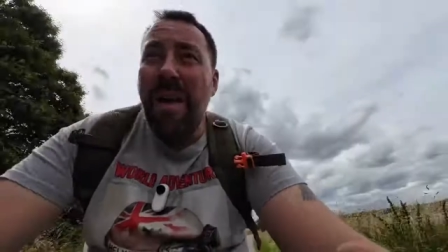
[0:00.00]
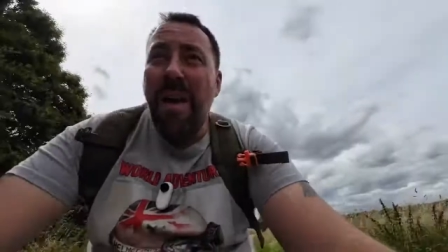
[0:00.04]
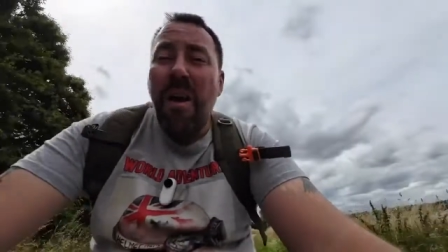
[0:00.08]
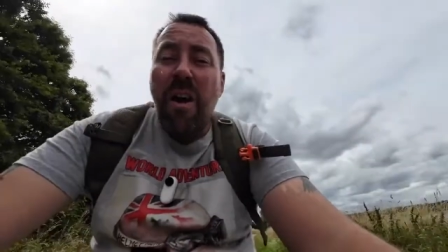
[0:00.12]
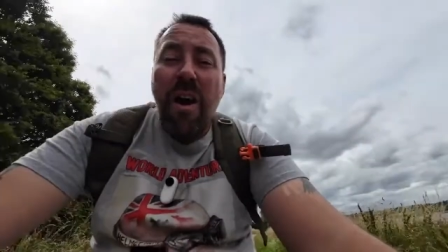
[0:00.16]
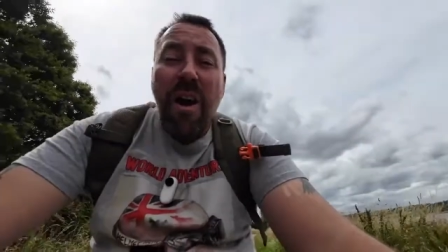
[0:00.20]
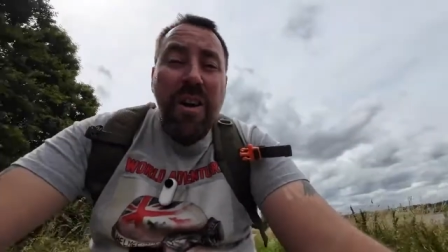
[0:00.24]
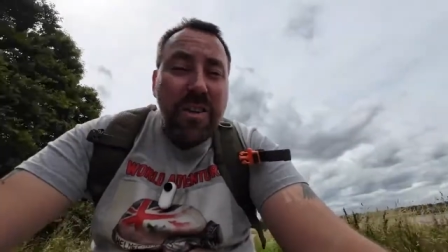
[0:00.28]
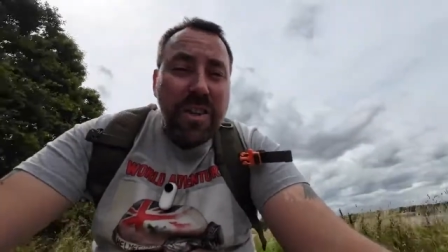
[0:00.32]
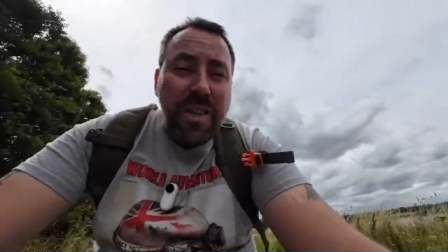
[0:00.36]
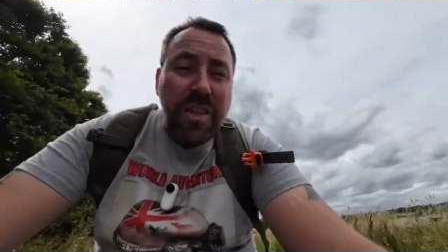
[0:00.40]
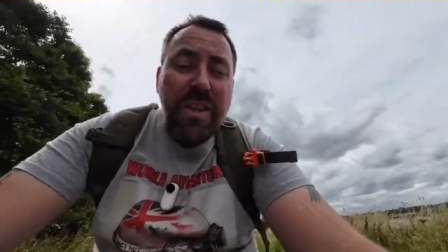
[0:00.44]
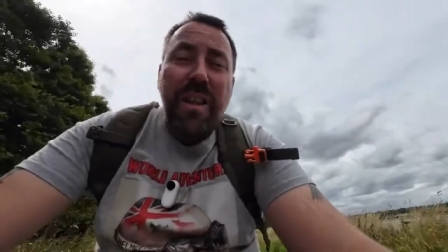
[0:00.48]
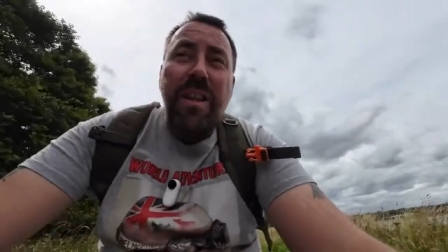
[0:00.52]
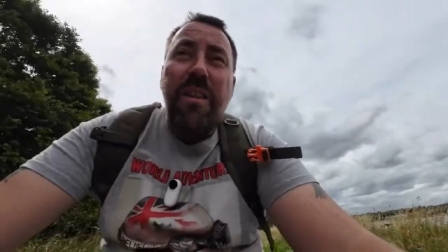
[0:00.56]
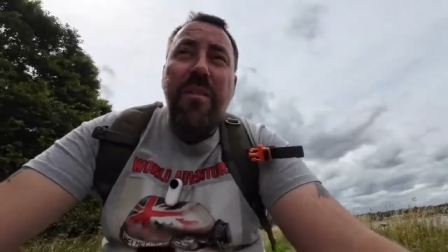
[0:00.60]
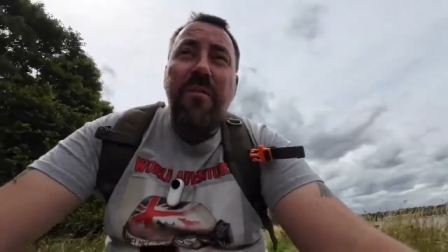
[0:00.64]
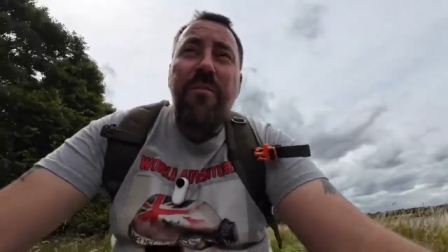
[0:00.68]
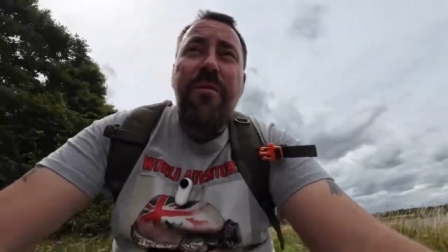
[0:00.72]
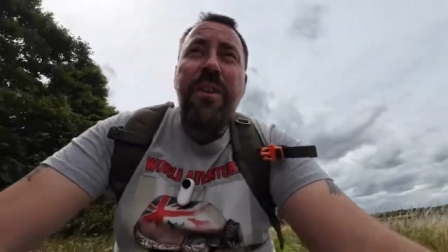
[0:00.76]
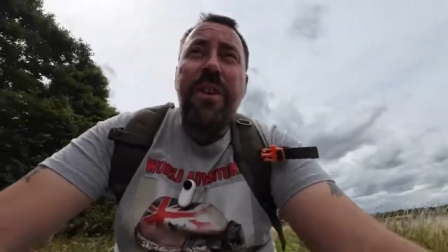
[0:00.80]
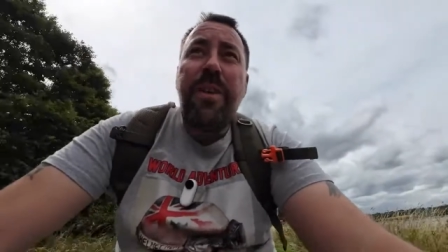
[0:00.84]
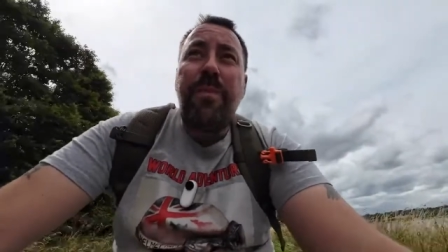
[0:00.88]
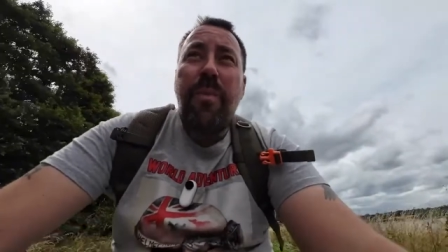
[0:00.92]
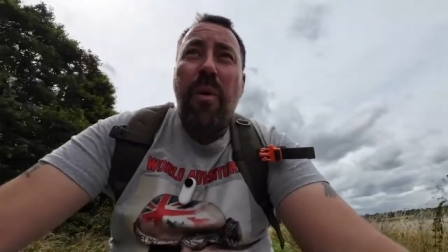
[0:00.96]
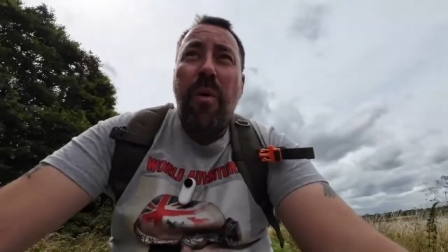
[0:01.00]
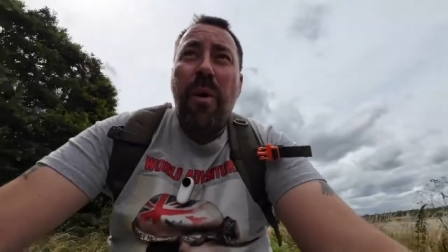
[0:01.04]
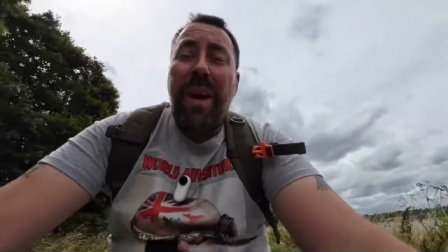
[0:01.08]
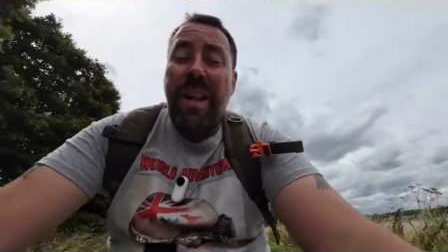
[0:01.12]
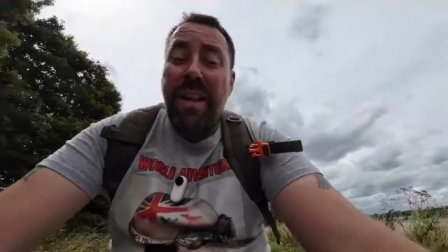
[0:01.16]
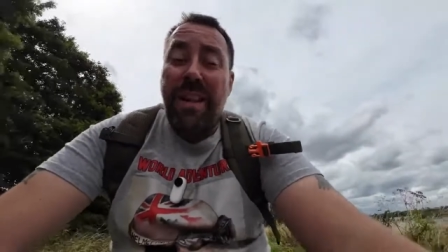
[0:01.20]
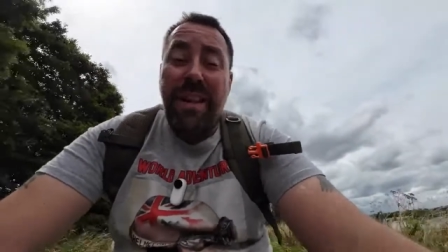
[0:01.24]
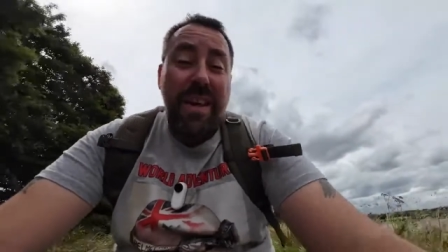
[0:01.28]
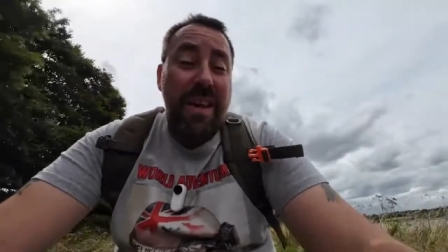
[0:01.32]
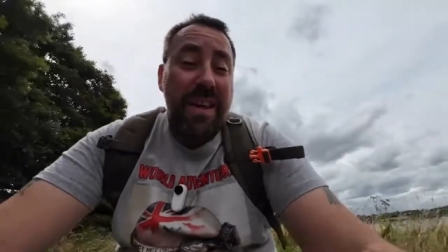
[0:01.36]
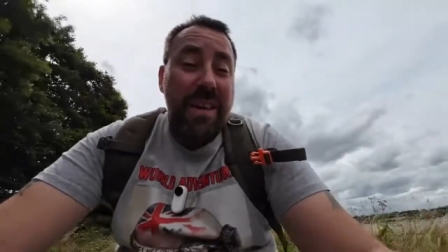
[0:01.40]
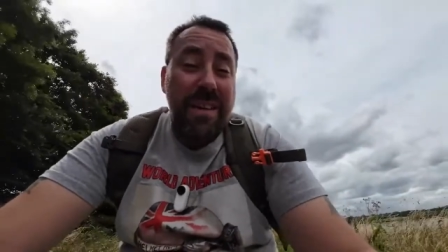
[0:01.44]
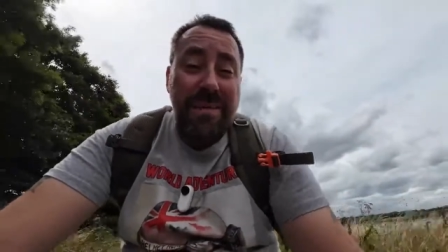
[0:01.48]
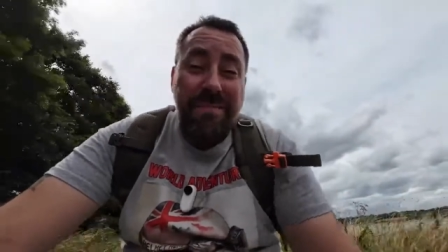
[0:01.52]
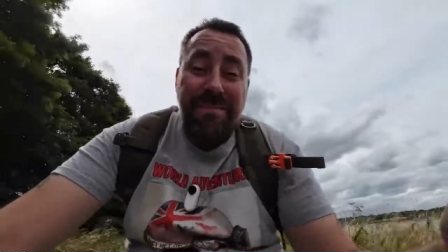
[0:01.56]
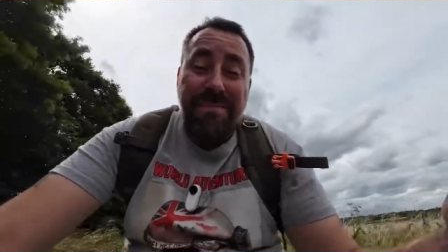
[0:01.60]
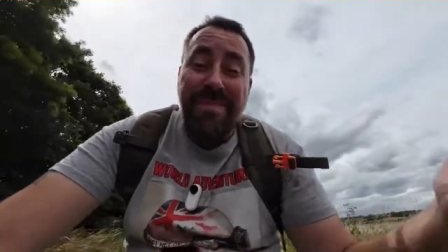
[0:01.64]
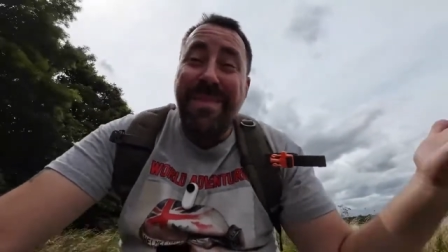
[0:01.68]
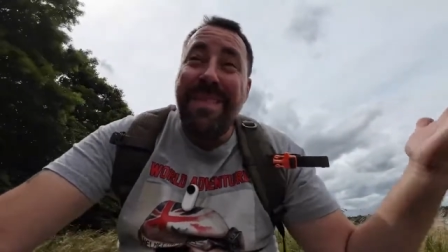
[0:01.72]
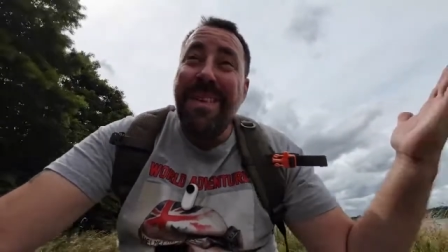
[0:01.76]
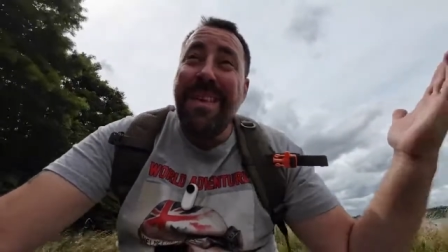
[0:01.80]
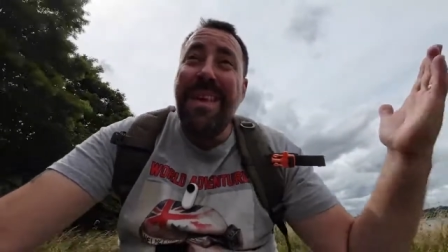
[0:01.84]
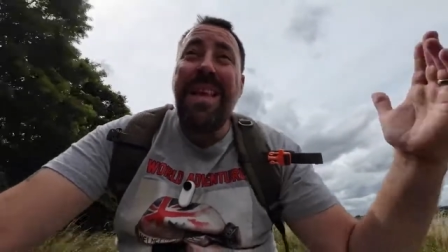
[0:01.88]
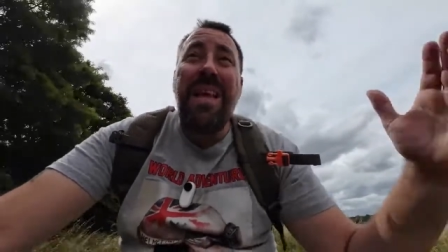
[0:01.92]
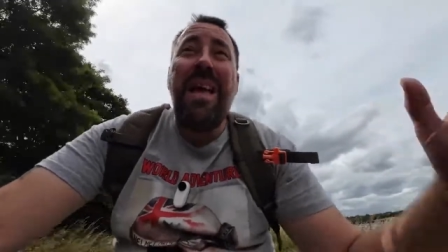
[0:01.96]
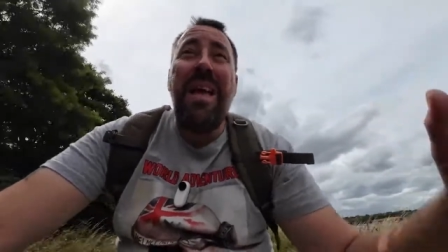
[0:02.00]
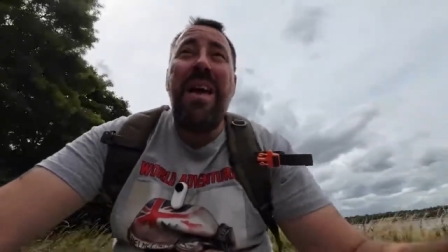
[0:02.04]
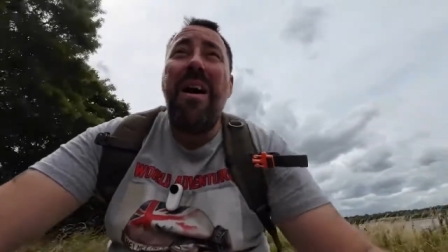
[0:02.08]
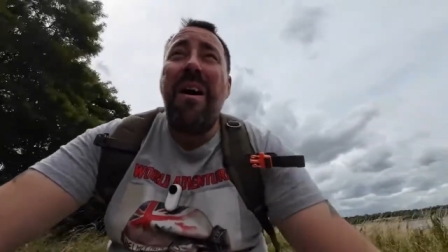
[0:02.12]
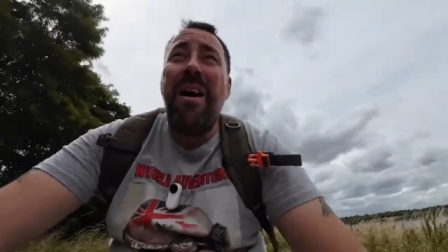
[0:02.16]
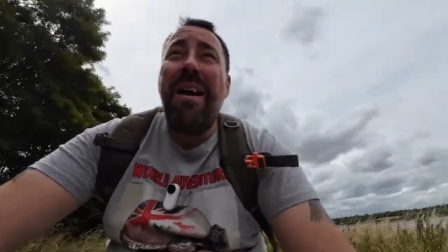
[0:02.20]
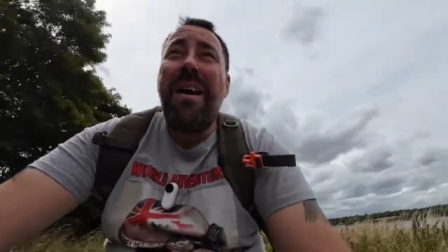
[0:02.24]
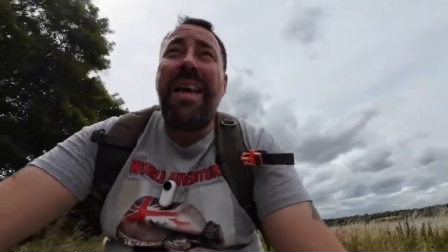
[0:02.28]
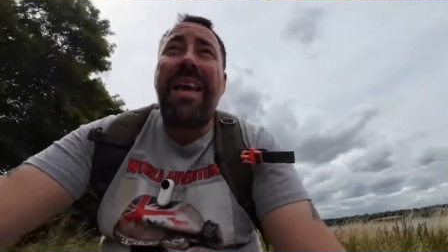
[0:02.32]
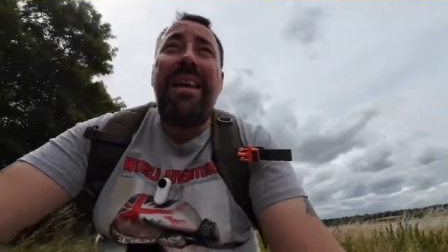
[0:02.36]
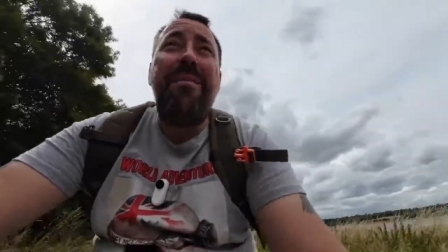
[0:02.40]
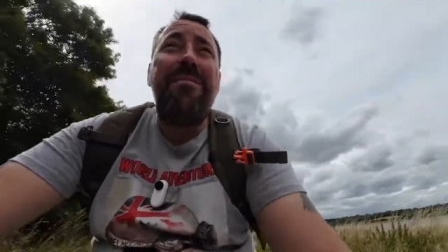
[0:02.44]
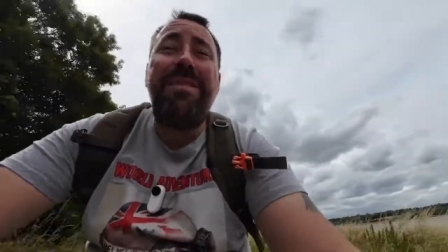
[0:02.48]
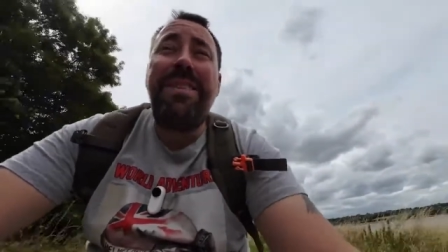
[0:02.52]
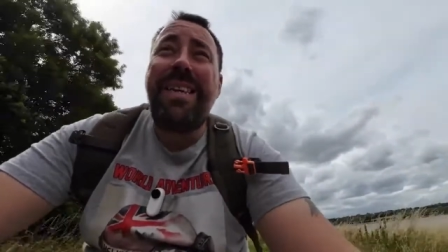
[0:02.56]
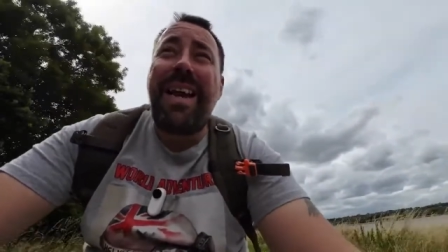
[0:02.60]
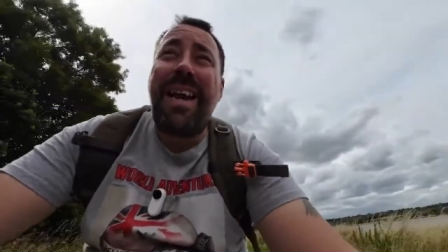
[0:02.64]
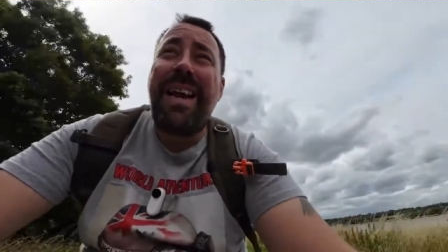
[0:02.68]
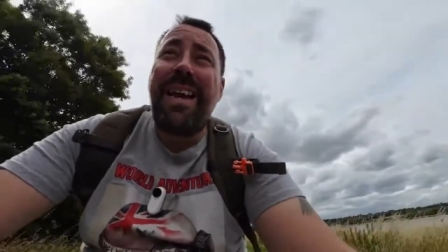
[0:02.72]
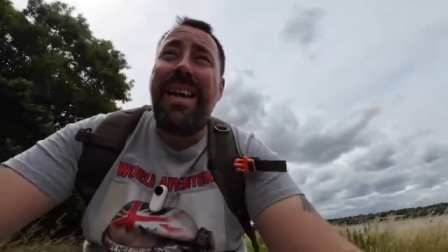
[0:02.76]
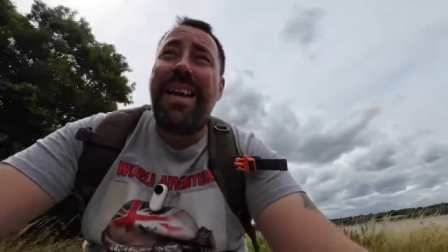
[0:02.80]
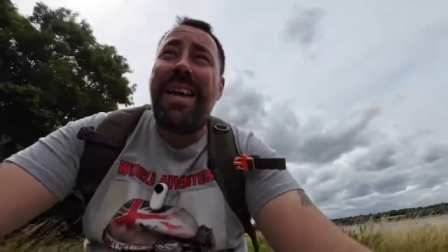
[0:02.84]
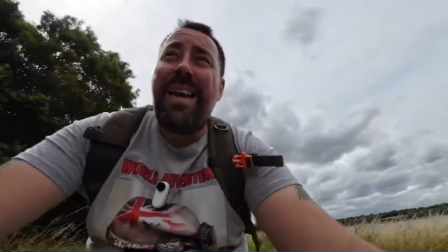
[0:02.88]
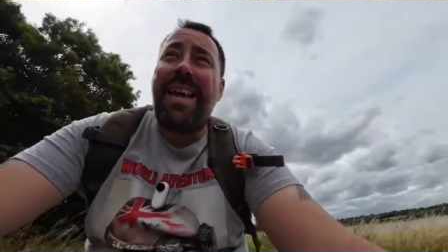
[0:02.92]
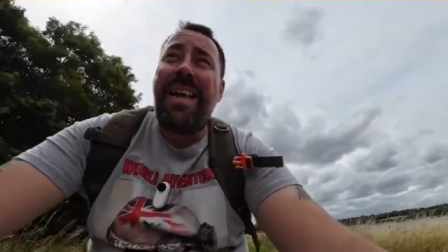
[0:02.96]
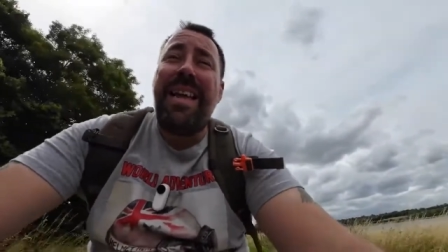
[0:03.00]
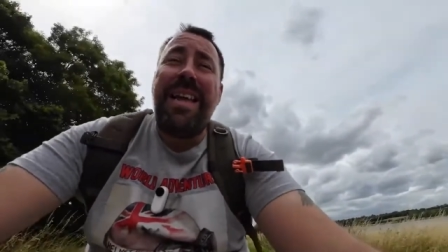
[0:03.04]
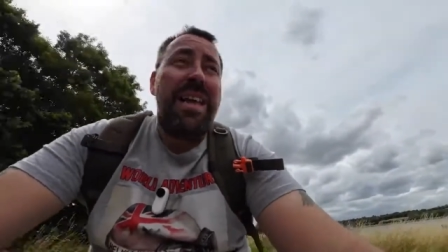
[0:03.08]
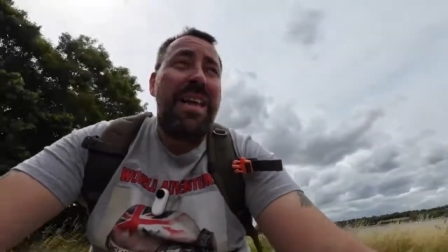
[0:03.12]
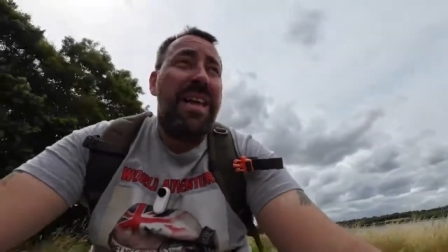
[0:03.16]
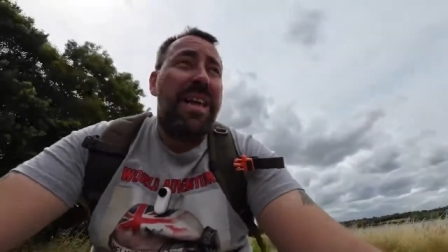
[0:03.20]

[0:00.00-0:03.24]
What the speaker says: I just love this point that I keep saying it.